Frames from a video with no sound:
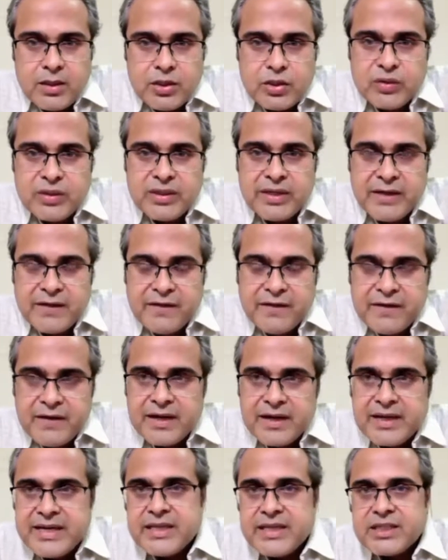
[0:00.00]
So
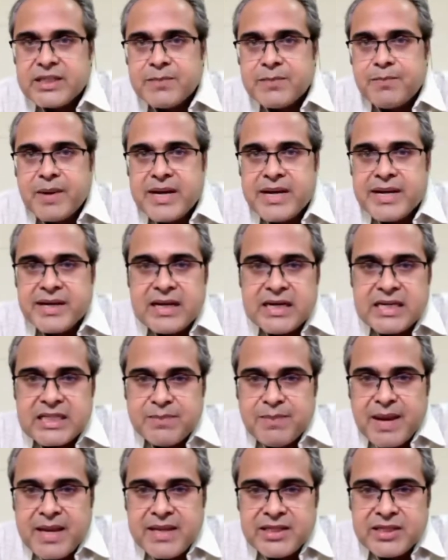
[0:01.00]
definitely pedicle
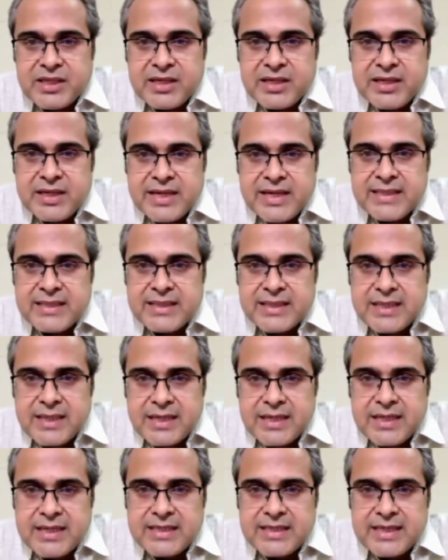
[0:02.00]
expansion is
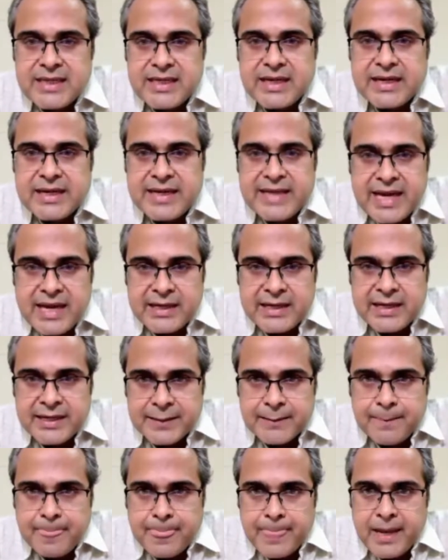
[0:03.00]
a
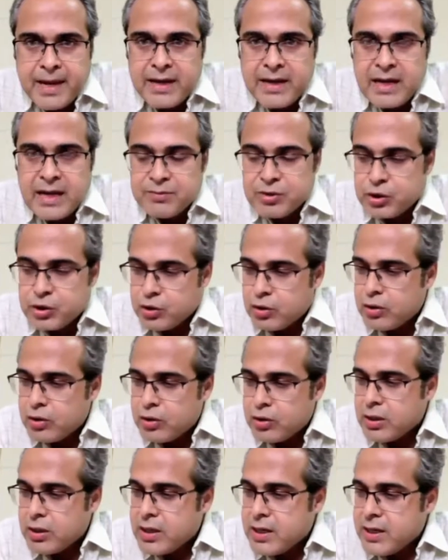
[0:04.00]
reality, and I'm
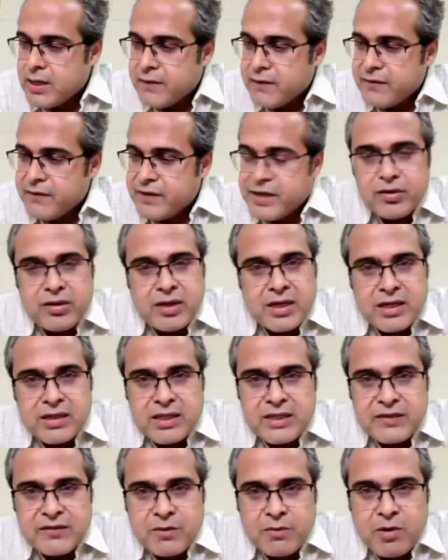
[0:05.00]
sure we need to
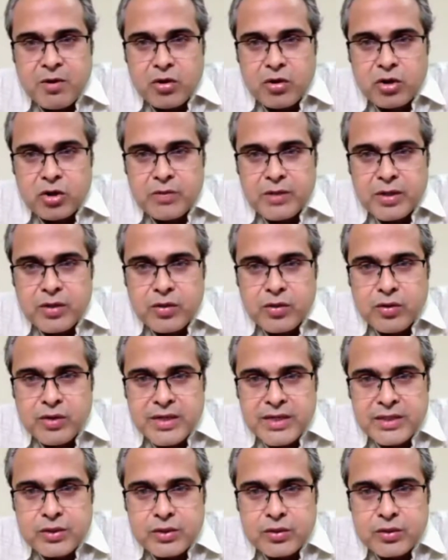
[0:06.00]
learn this from our orthopedic
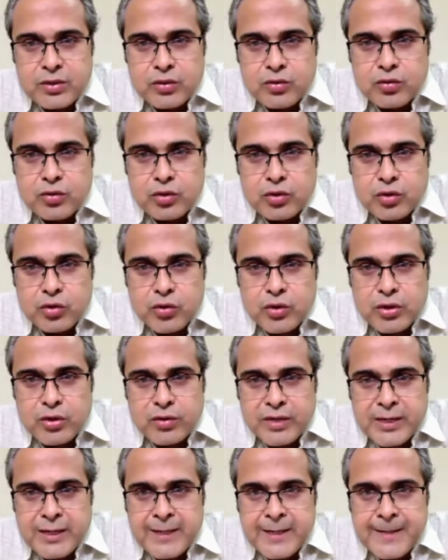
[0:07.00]
colleagues who do it
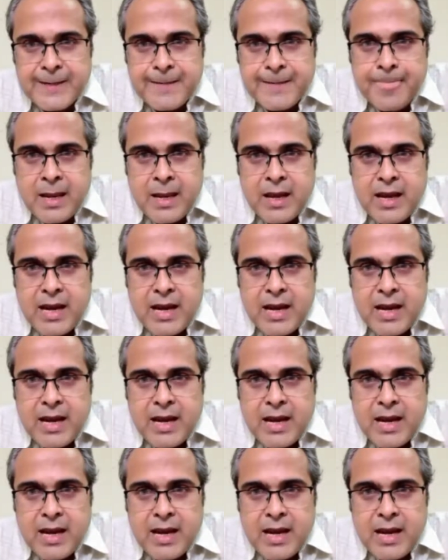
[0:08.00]
routinely.